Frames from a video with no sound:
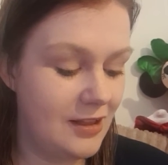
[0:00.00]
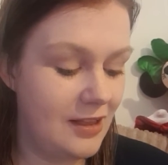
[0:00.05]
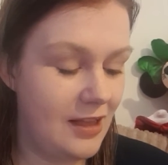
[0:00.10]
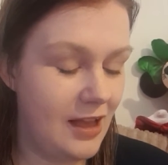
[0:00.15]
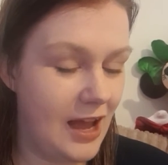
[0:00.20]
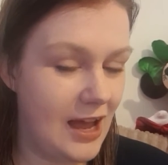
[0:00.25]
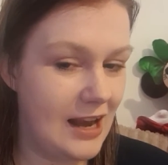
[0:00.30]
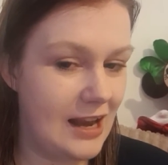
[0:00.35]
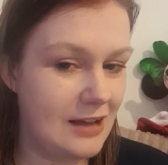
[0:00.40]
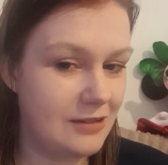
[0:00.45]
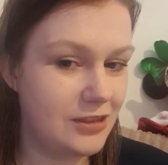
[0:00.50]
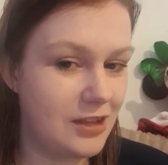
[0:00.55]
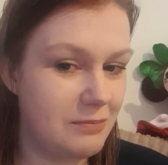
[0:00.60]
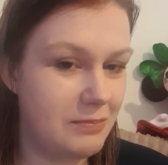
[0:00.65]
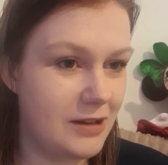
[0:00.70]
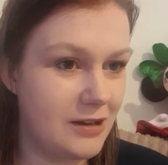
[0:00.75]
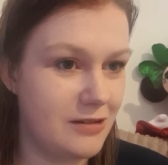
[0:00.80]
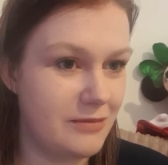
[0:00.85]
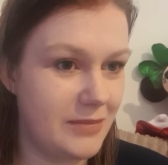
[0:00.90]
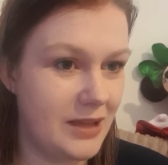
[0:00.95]
Allowed the
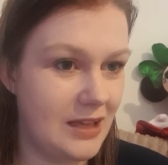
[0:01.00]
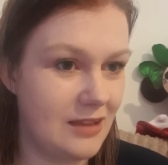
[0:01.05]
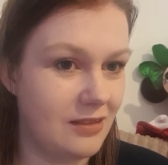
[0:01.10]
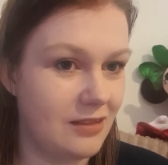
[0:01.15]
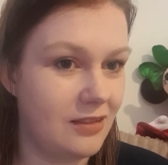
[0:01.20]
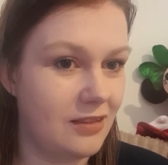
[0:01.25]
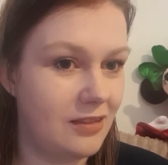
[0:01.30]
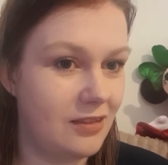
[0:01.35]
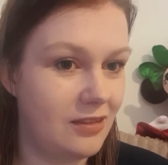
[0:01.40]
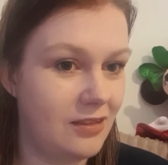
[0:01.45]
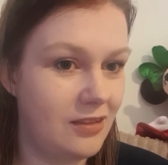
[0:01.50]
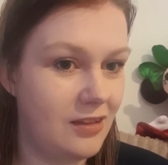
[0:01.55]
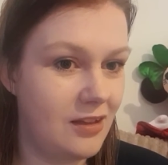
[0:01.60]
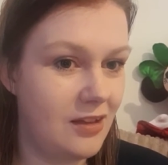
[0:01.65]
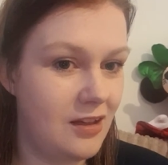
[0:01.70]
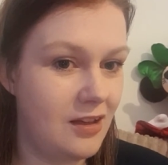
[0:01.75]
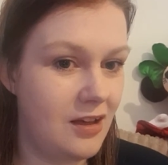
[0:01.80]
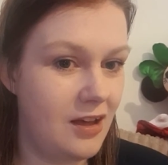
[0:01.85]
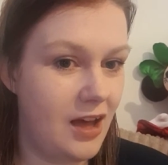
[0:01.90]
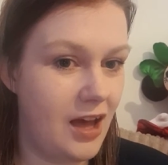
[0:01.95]
appeal means,
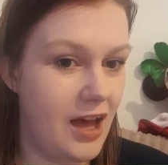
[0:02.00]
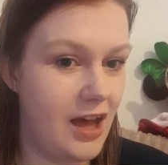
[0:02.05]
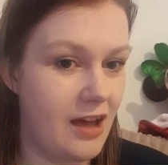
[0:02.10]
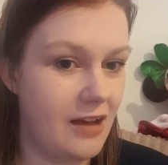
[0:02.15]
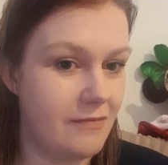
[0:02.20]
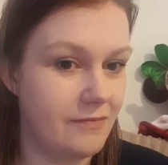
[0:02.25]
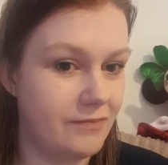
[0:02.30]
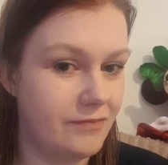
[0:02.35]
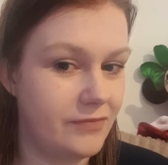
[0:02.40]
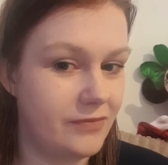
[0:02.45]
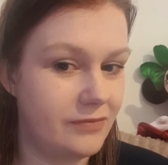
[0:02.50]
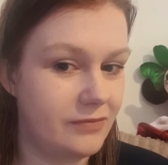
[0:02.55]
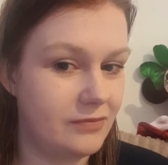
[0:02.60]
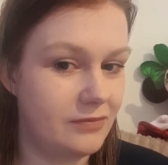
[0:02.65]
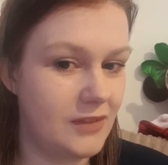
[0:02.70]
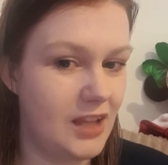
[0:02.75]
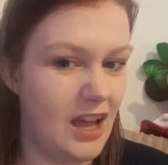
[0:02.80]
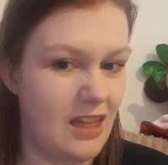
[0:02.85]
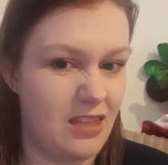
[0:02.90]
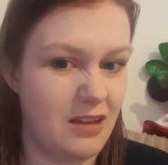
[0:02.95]
the
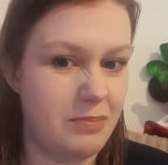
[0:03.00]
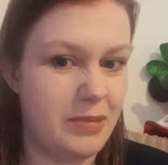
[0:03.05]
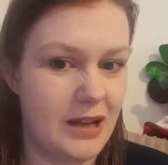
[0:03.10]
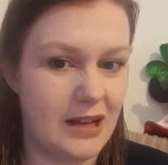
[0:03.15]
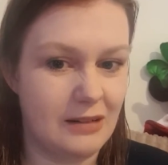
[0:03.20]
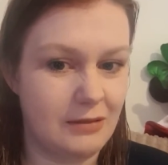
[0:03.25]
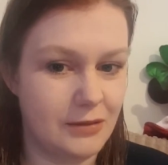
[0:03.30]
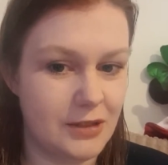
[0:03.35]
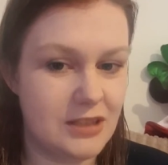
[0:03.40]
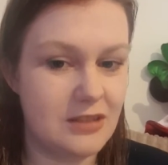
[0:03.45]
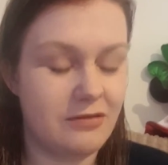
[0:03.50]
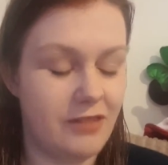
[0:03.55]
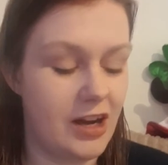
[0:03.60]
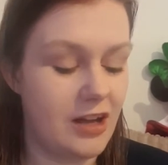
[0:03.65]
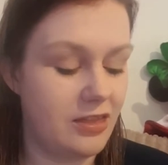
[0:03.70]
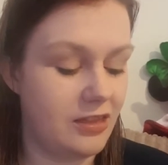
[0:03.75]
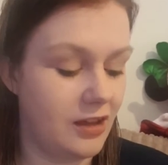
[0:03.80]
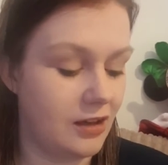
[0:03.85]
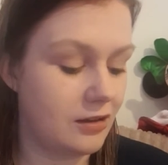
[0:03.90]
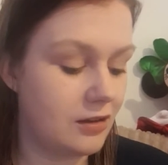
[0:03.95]
appeal was the
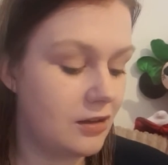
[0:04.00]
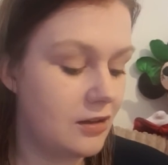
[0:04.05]
right thing.